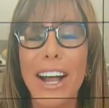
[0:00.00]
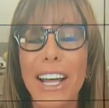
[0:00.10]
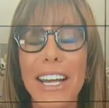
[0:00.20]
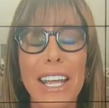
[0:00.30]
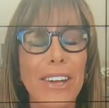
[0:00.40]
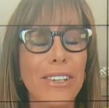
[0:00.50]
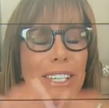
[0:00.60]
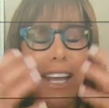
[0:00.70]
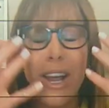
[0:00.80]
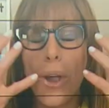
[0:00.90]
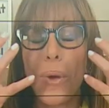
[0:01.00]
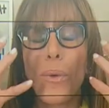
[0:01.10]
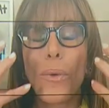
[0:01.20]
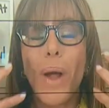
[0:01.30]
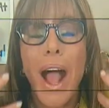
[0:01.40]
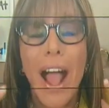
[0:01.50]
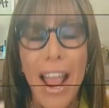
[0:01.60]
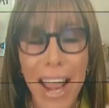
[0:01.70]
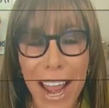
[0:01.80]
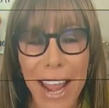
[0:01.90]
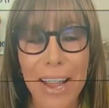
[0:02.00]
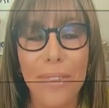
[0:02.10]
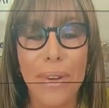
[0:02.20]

And he was like, crying with